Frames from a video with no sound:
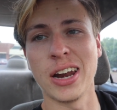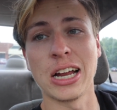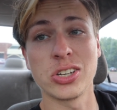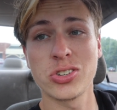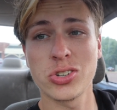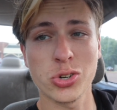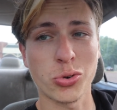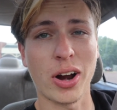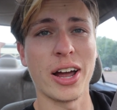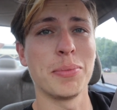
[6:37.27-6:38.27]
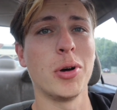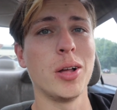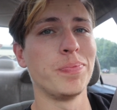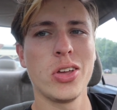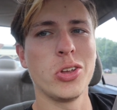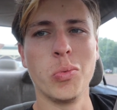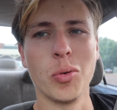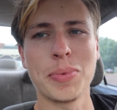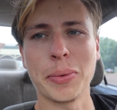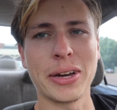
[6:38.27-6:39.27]
I tried, but you
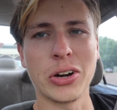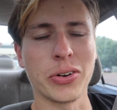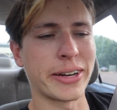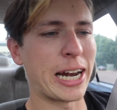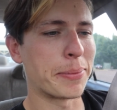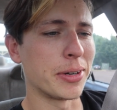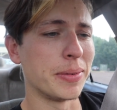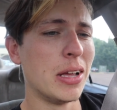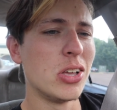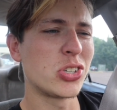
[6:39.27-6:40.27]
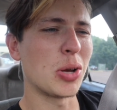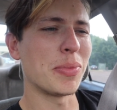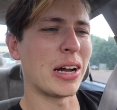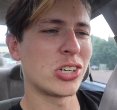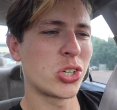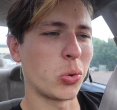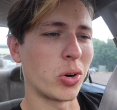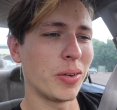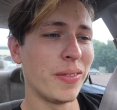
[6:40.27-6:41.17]
won't be able to hear it on camera. So I'm not sure.